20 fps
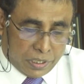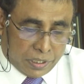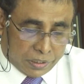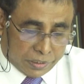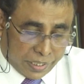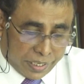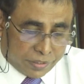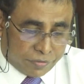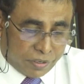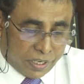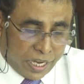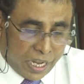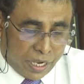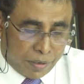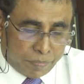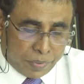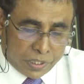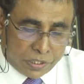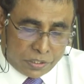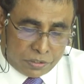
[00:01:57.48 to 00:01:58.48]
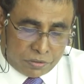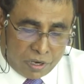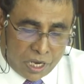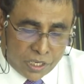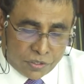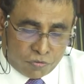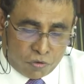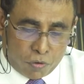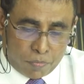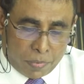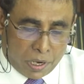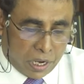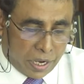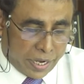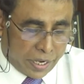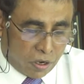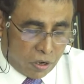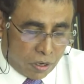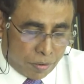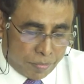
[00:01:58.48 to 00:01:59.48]
that will help us transform our
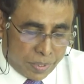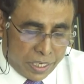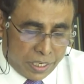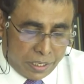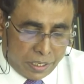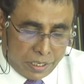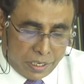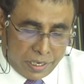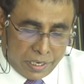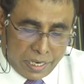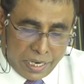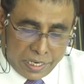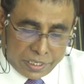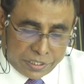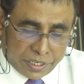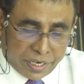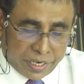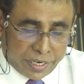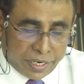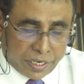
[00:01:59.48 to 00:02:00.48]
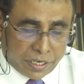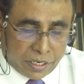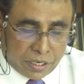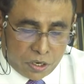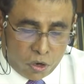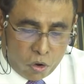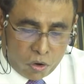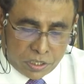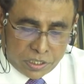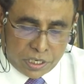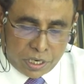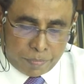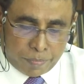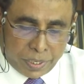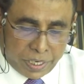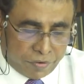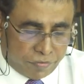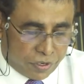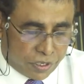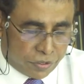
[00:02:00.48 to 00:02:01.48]
economy and generate long-term
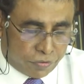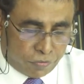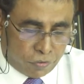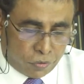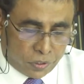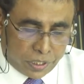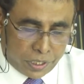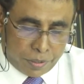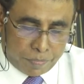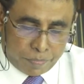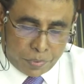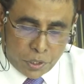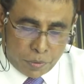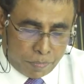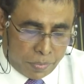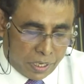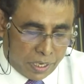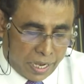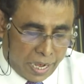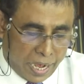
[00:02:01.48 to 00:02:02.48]
benefits for the people